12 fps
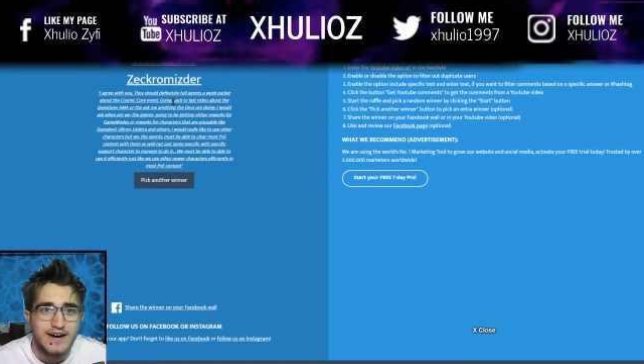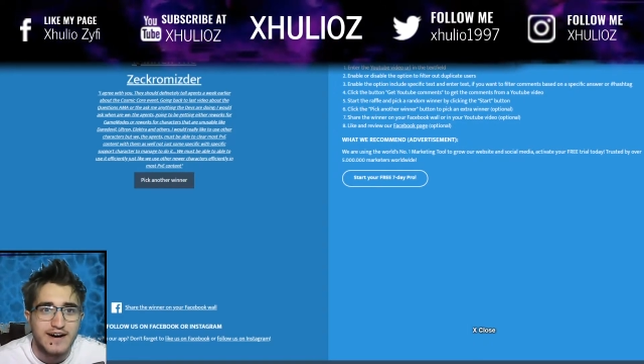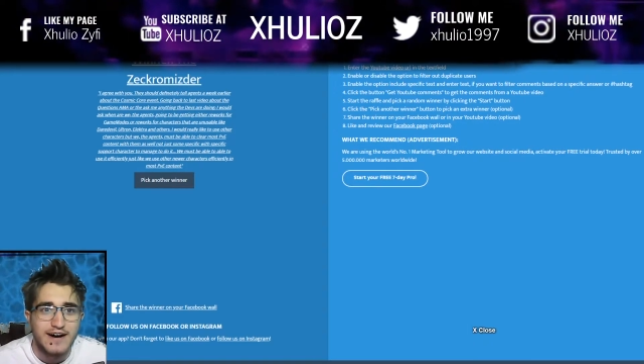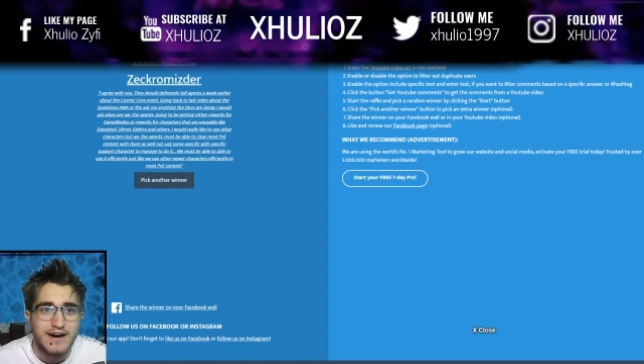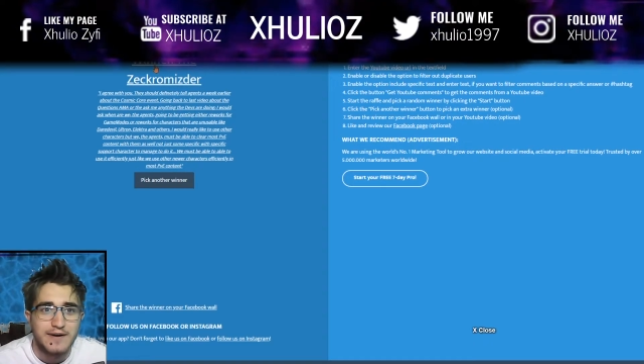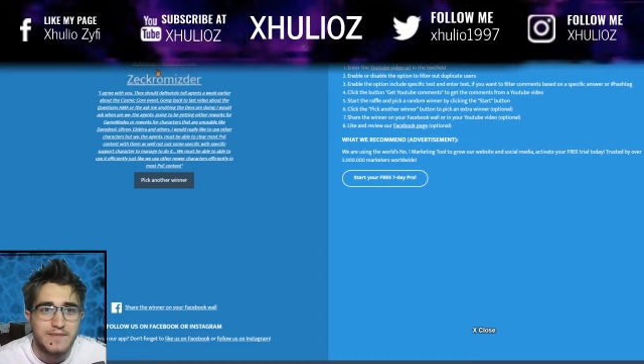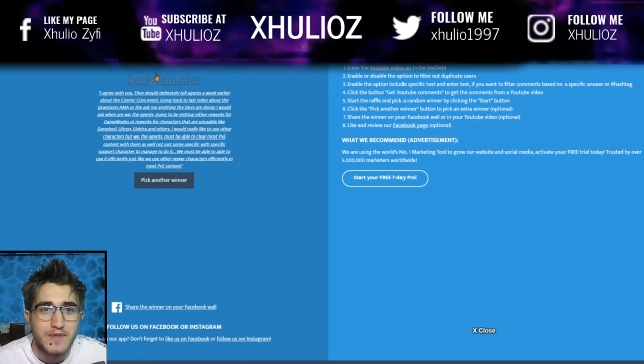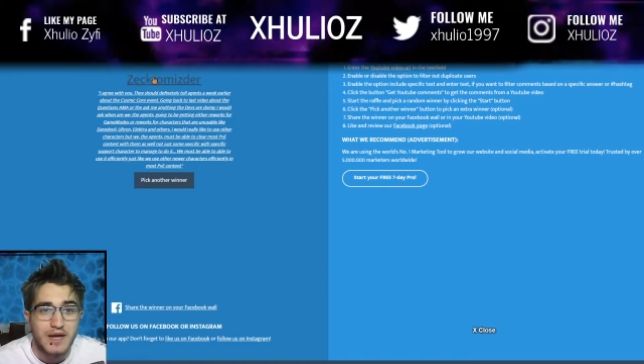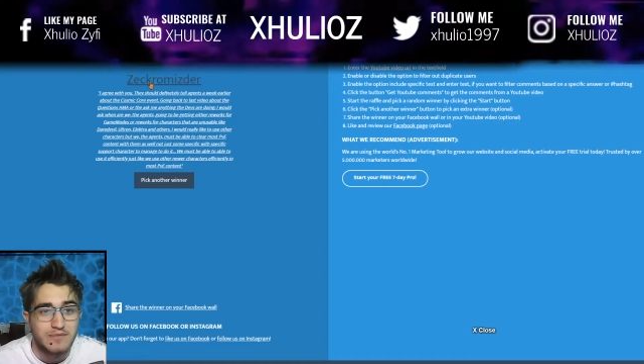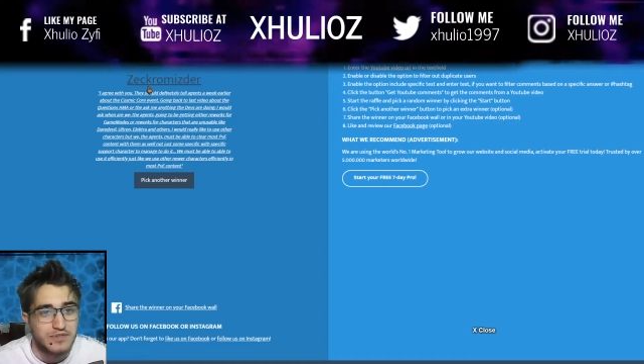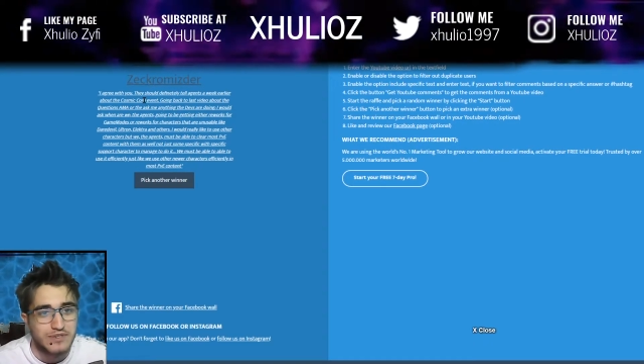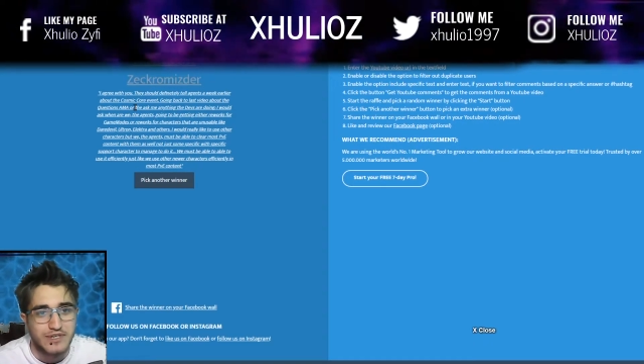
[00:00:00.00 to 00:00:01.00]

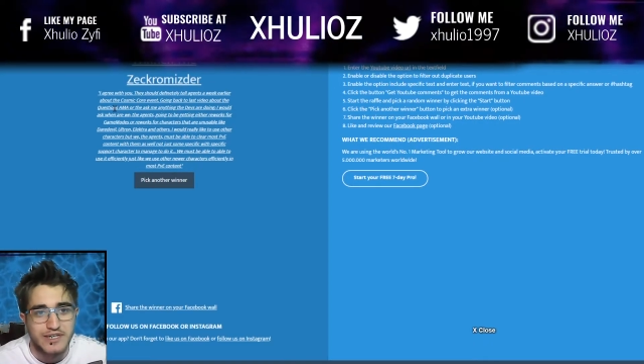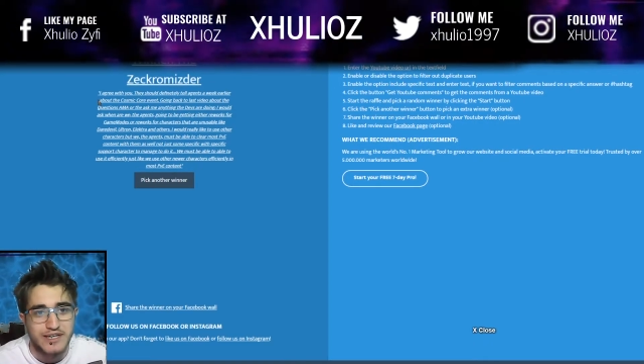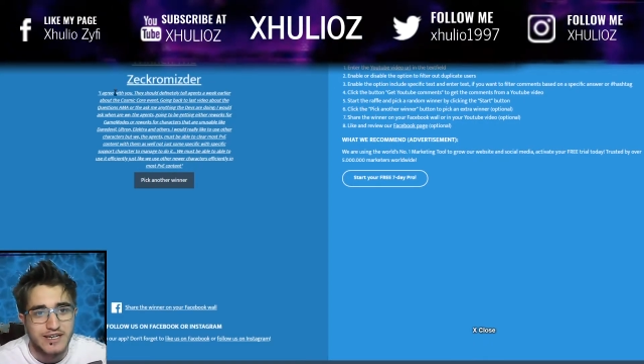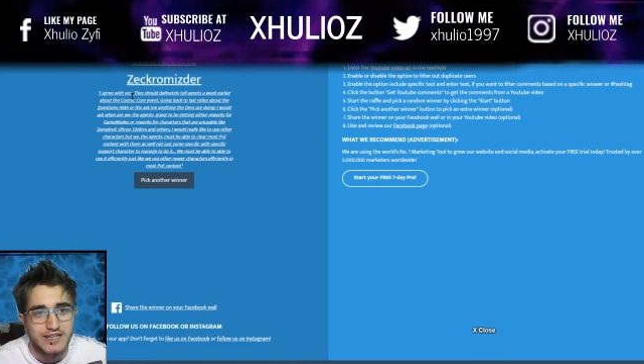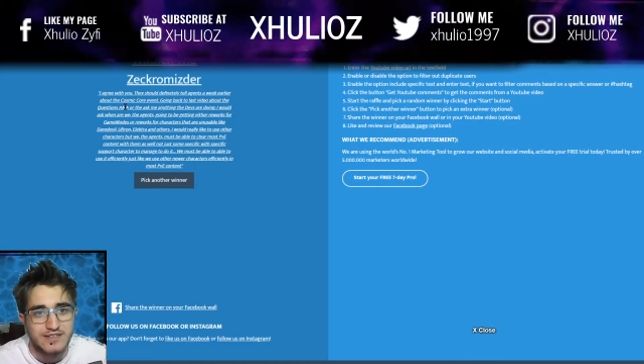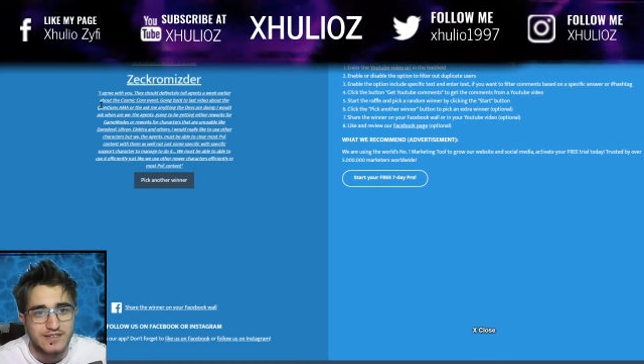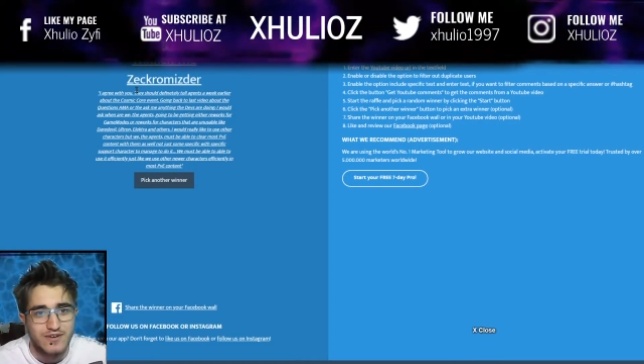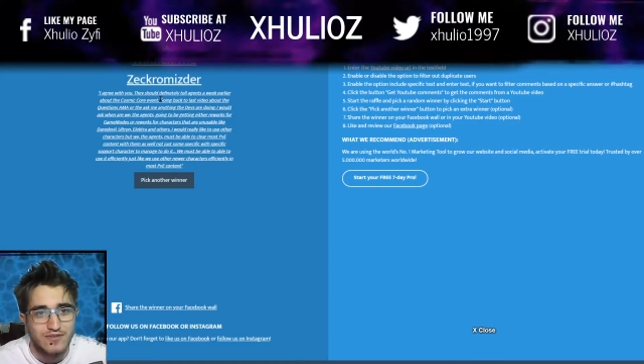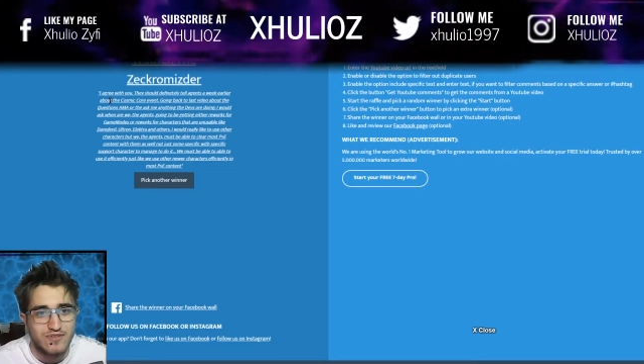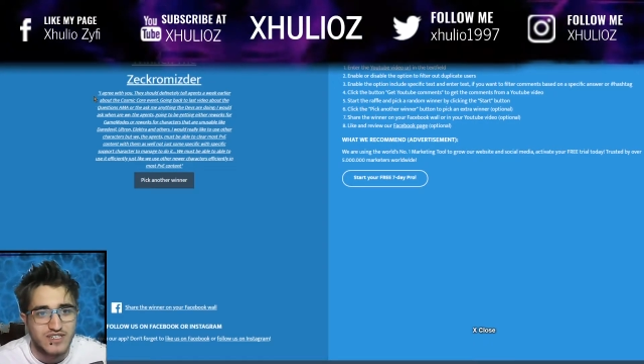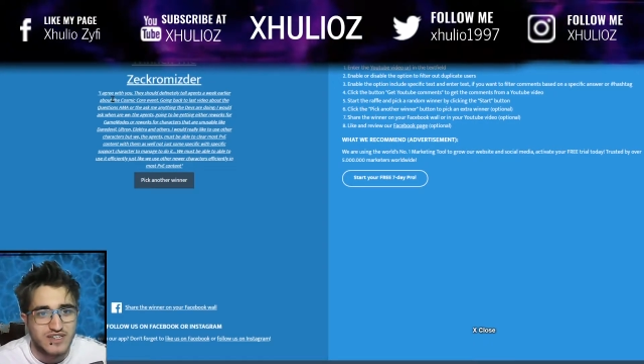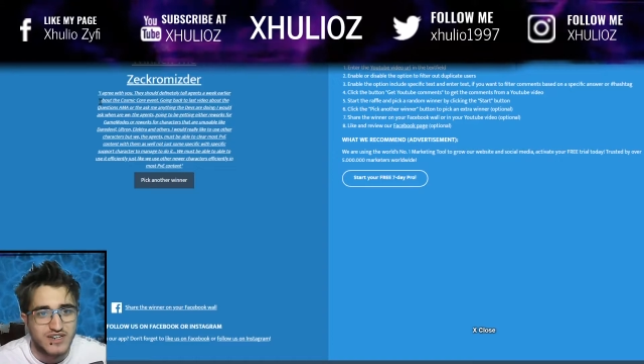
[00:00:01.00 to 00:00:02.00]
I'm sorry, it's
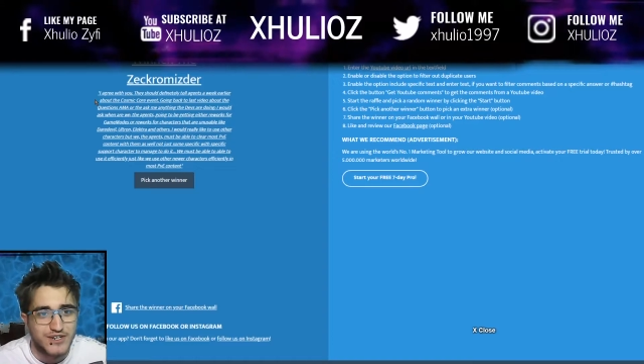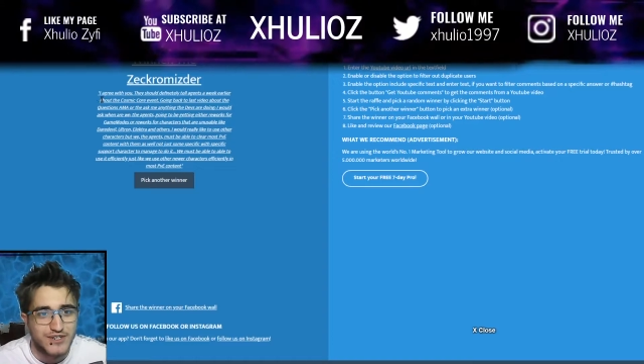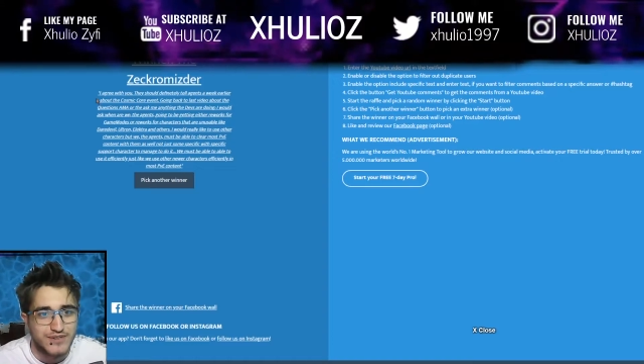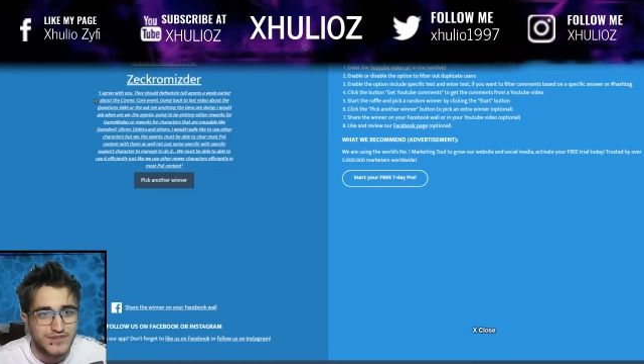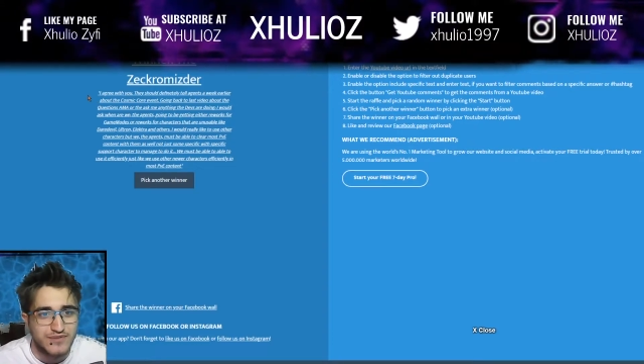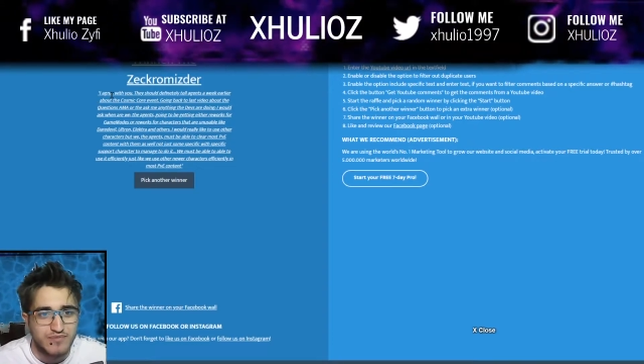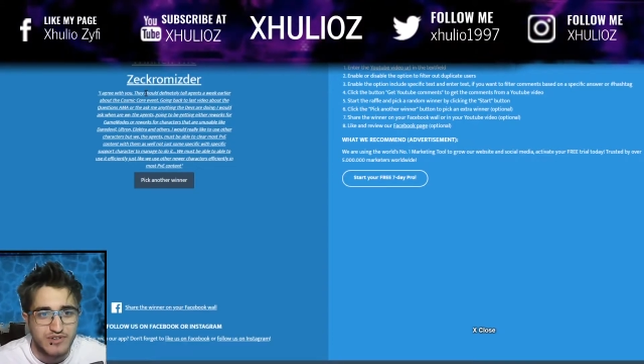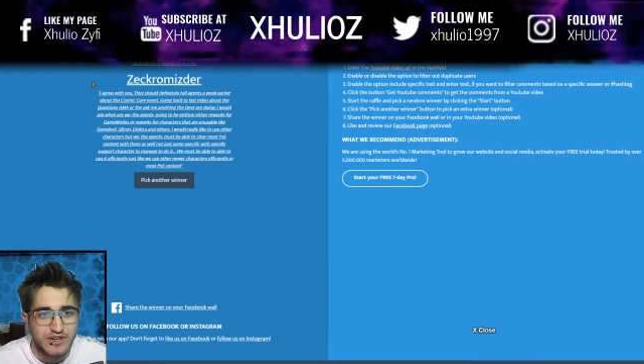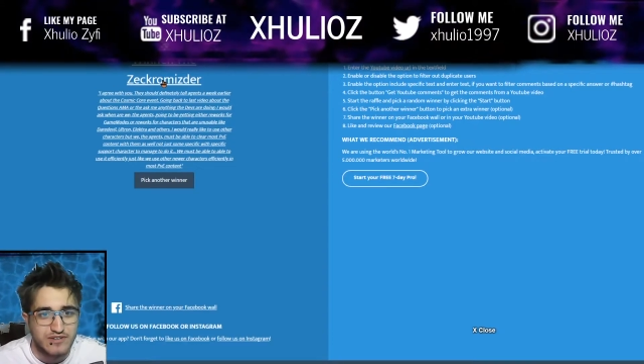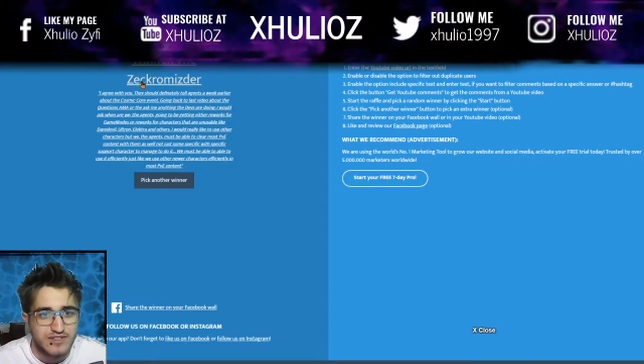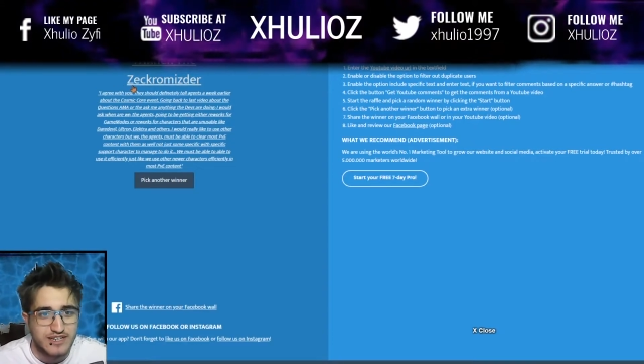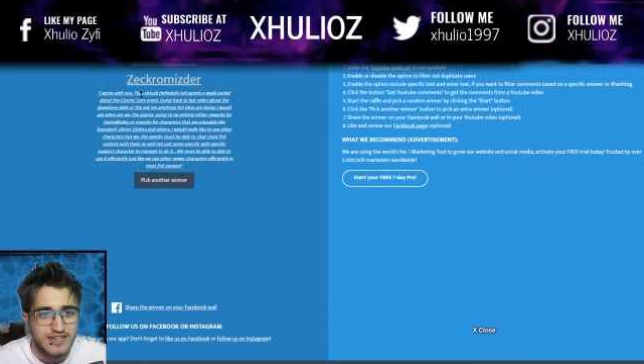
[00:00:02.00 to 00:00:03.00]
always hard to
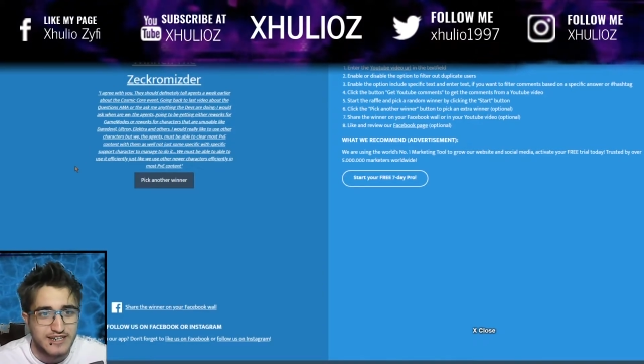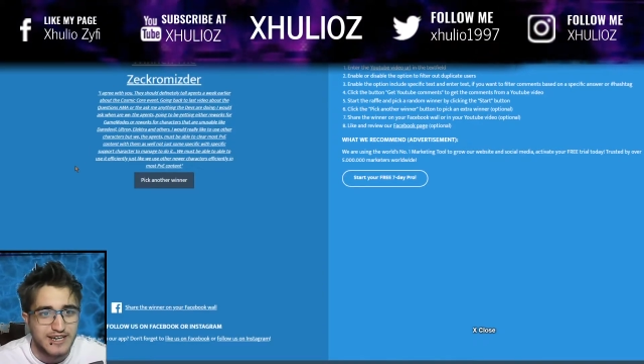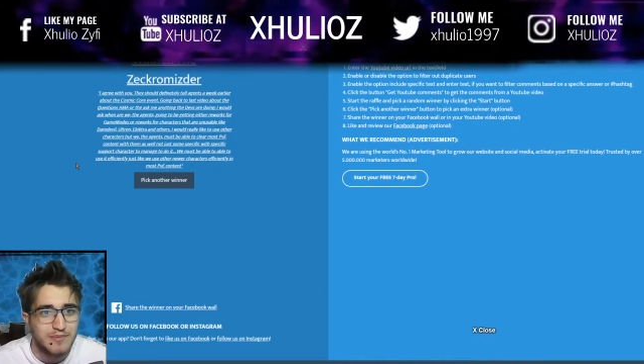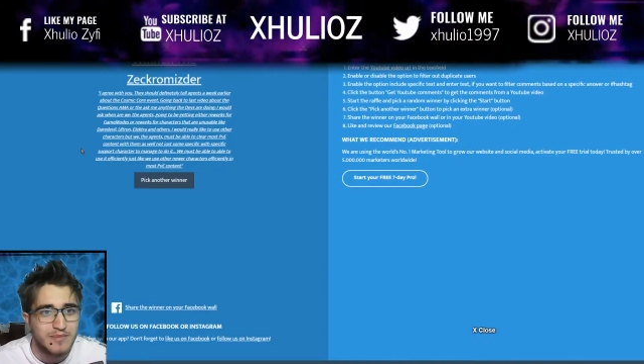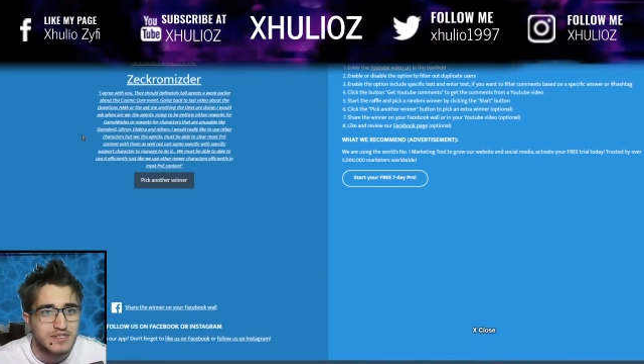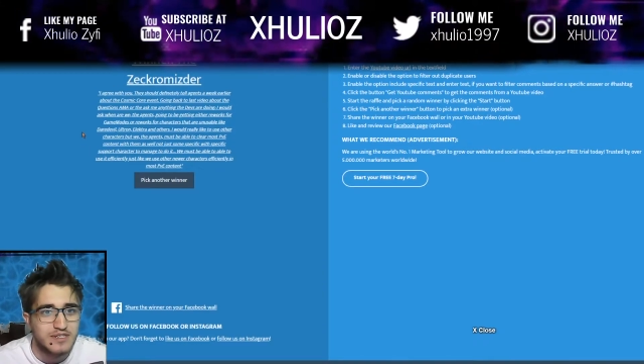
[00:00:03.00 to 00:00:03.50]
pronounce that name.